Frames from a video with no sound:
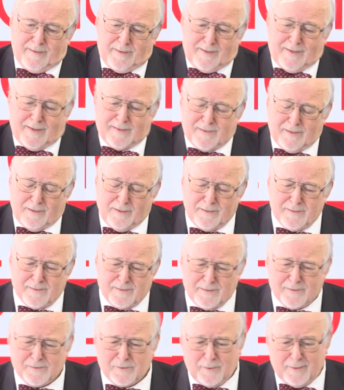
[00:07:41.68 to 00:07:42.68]
Nothing
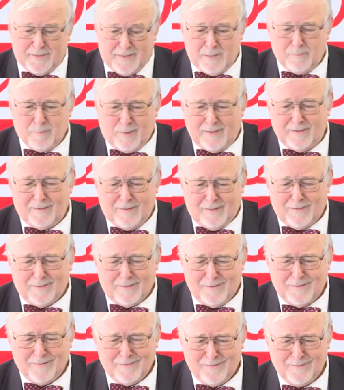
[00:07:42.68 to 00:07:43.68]
is 3D printing.
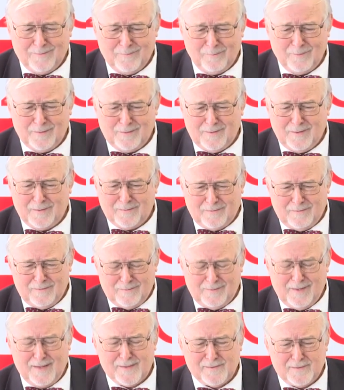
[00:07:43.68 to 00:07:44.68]
We did
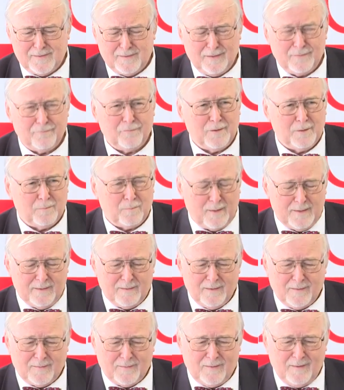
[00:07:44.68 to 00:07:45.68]
test the different
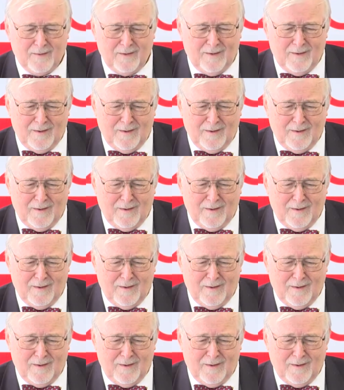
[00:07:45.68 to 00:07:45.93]
printers,